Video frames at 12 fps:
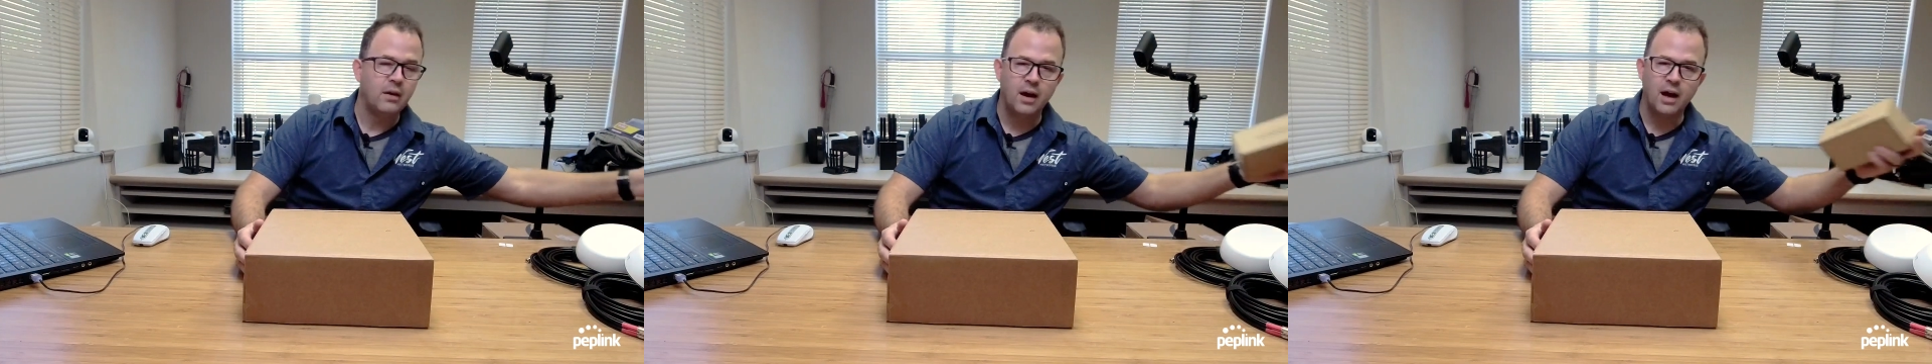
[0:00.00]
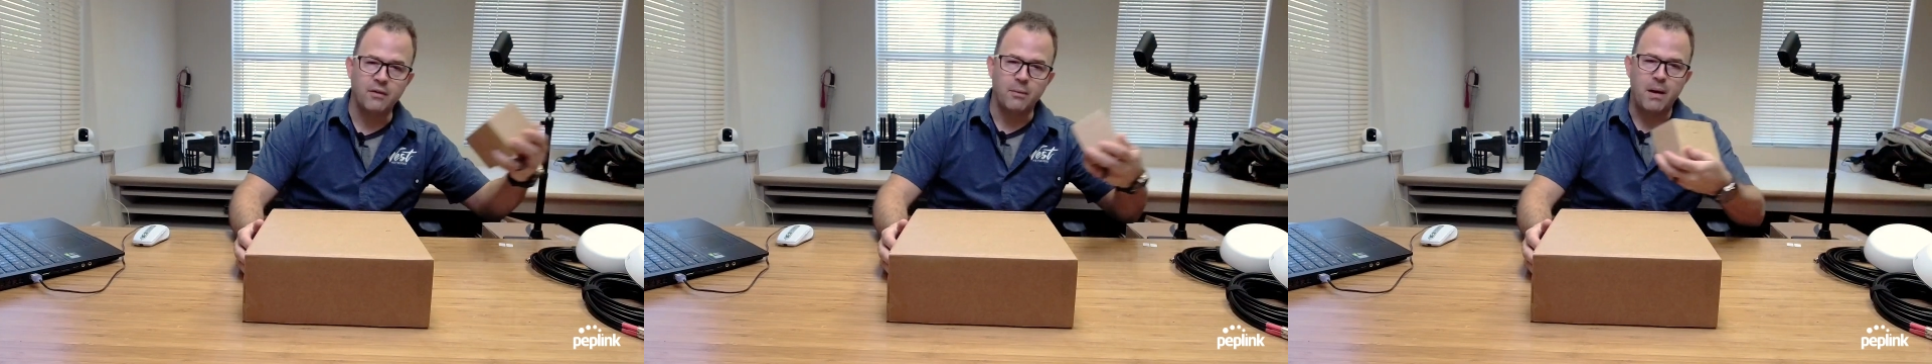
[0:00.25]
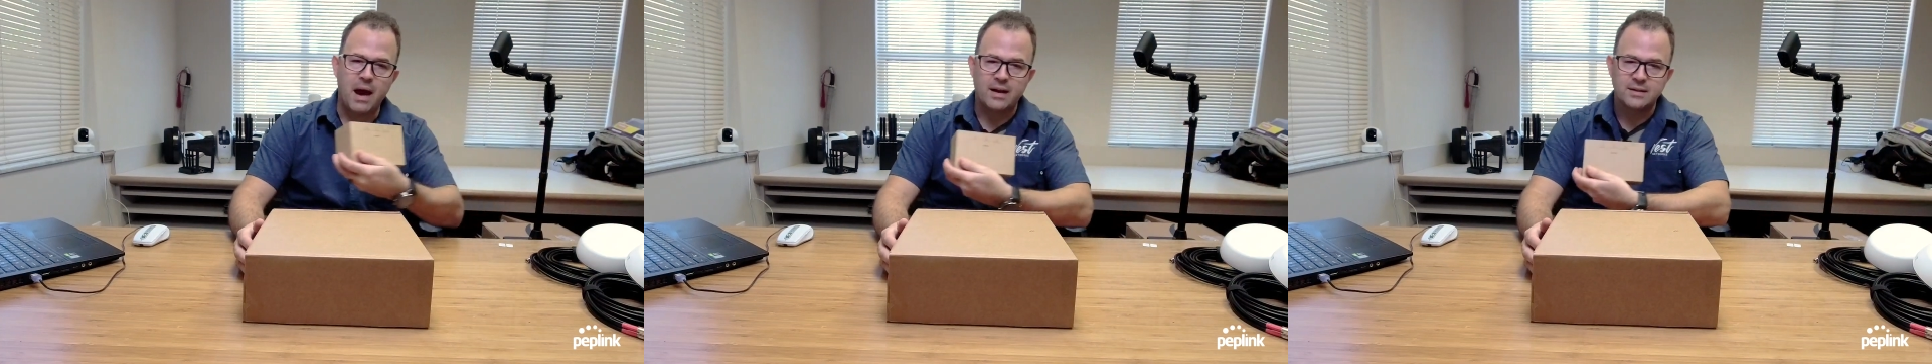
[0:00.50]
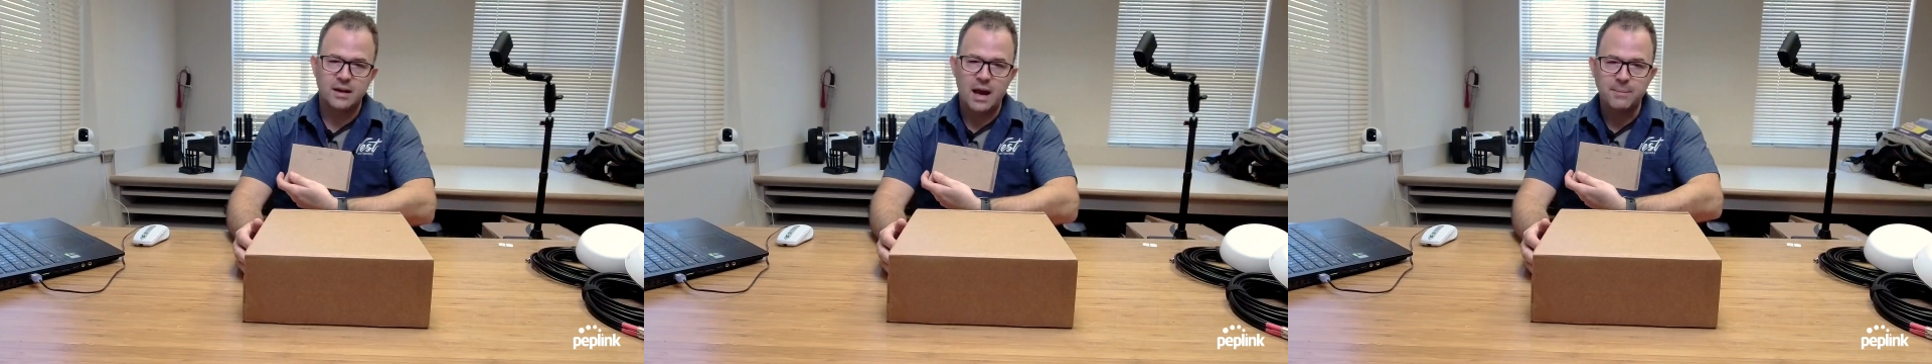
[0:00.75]
I have a
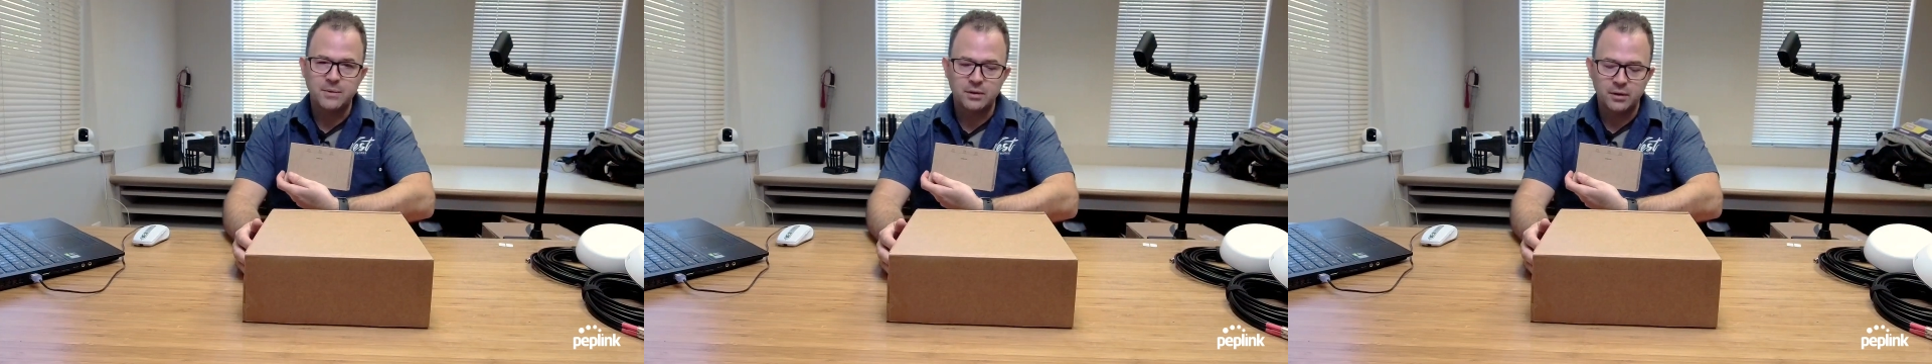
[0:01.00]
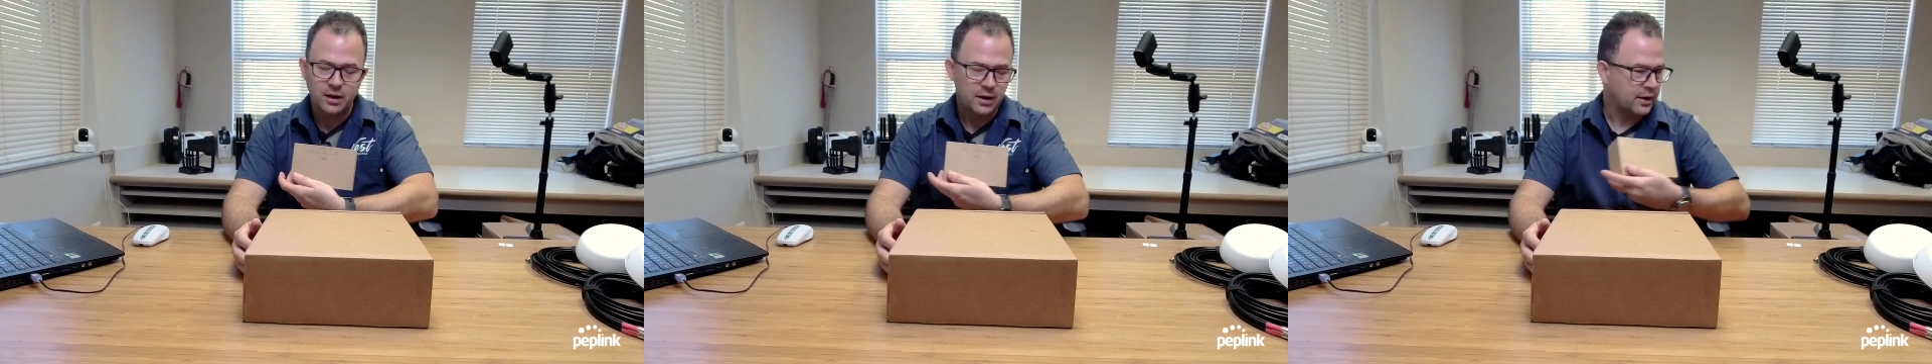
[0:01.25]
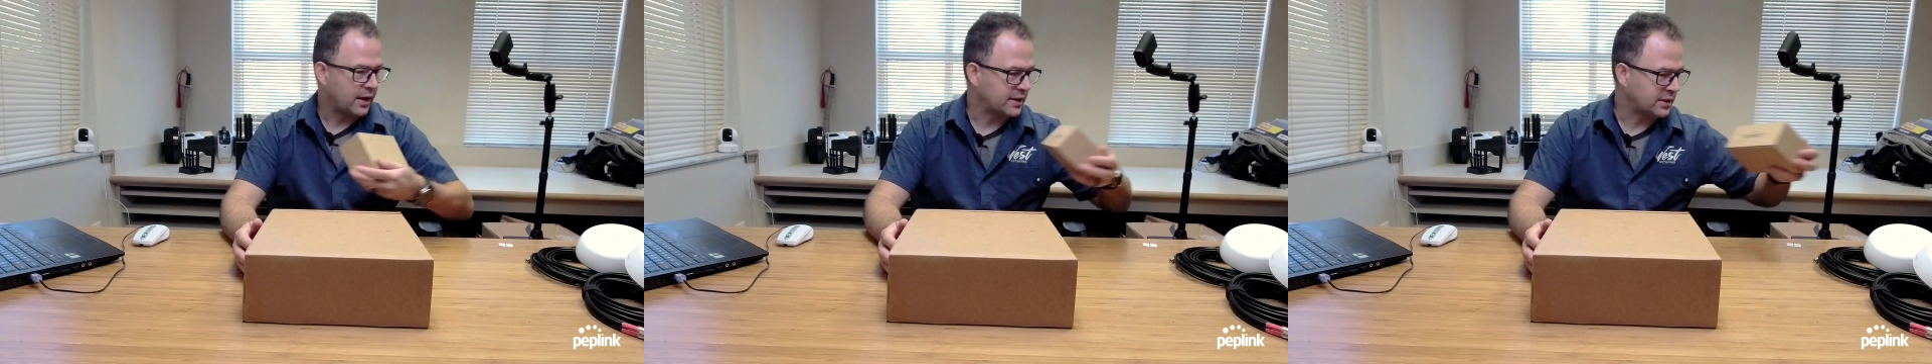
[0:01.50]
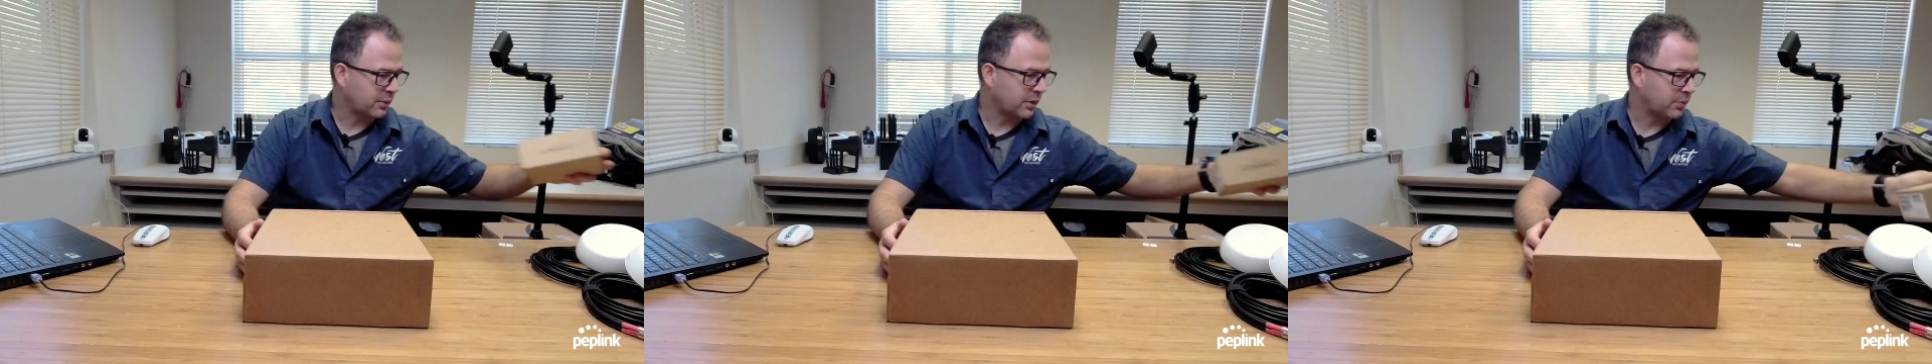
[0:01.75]
max adapter in
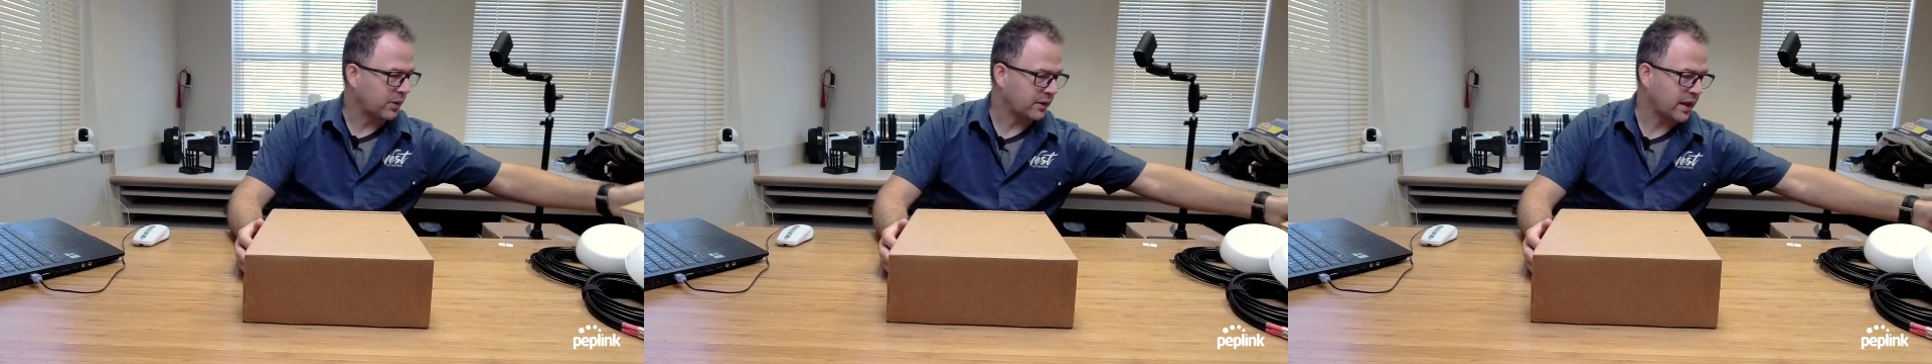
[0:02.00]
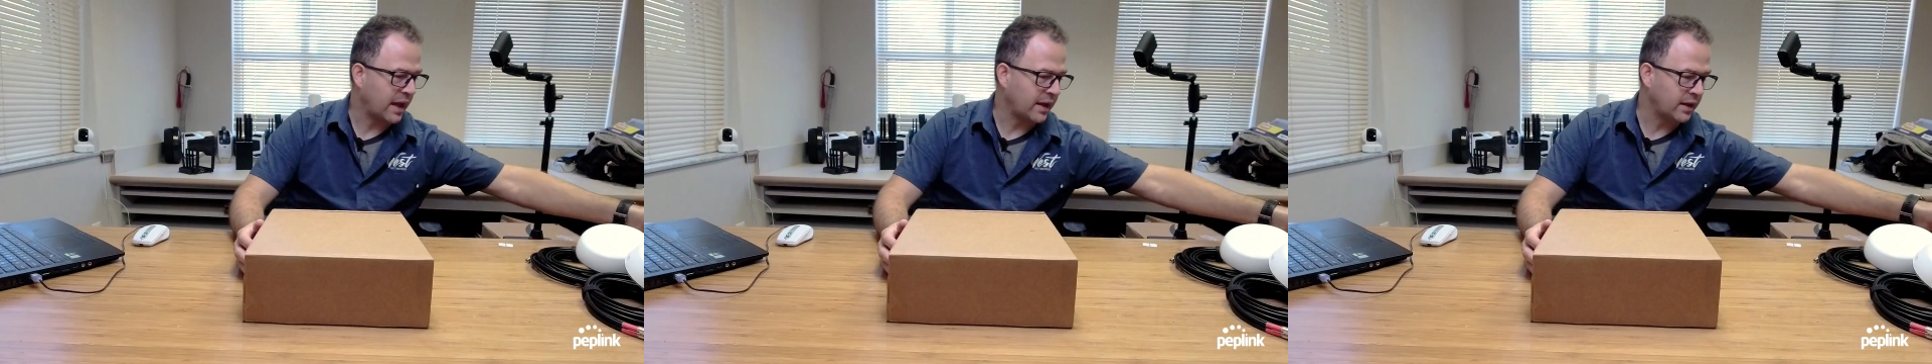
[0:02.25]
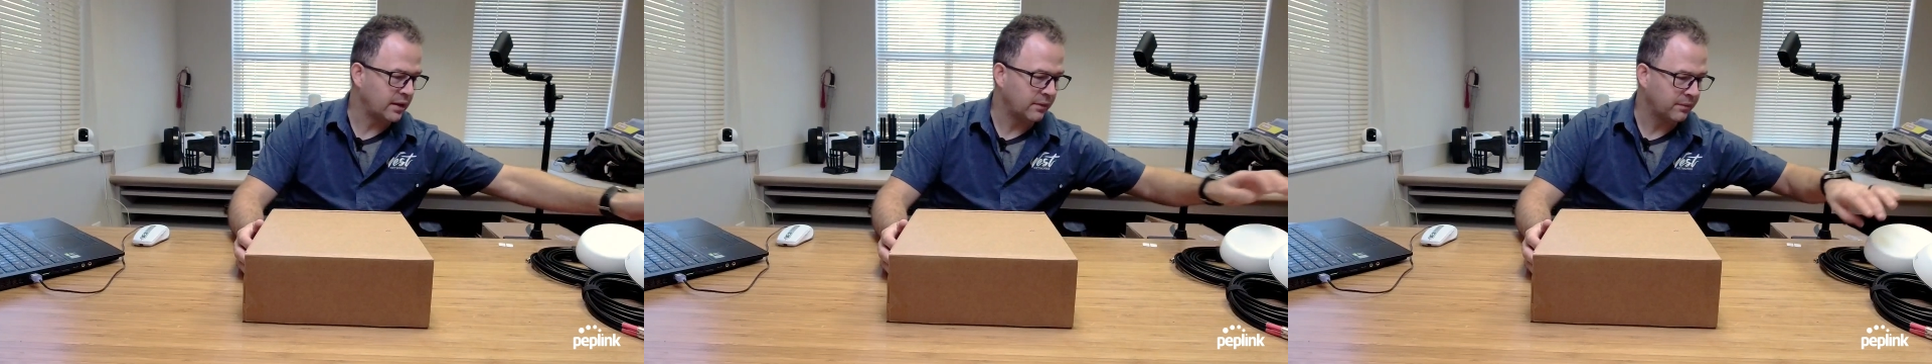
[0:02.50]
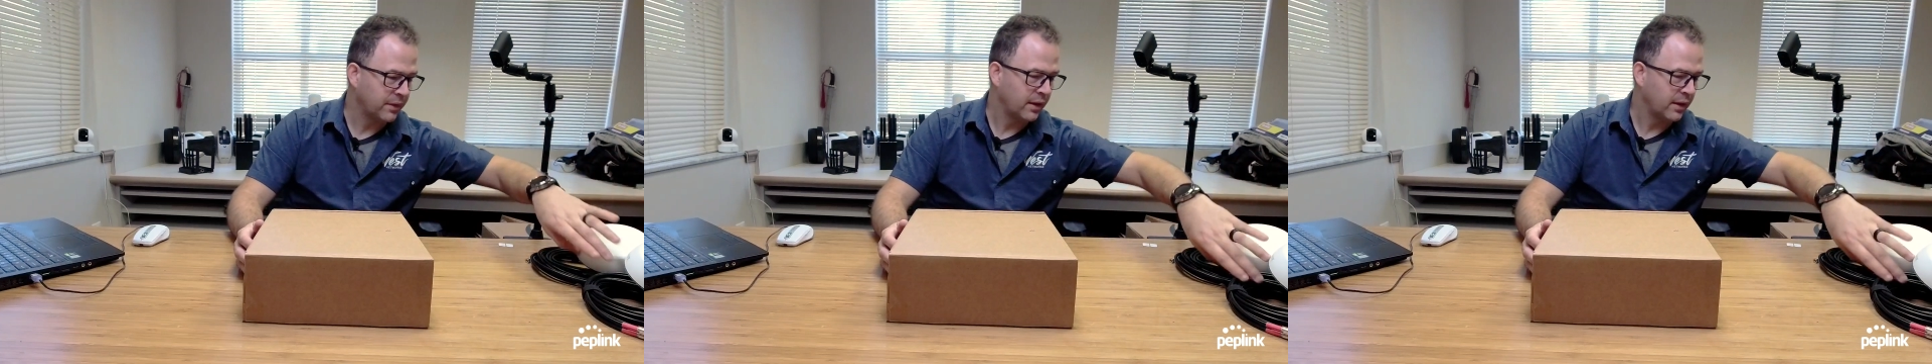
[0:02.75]
case I want to plug that in,